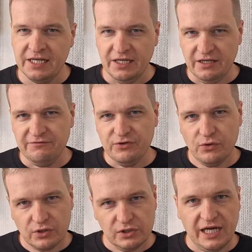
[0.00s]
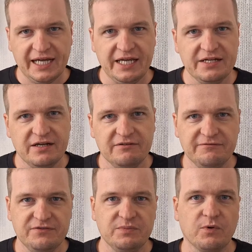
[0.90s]
If you are lucky enough,
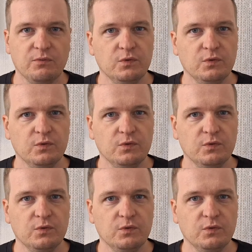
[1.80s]
the problem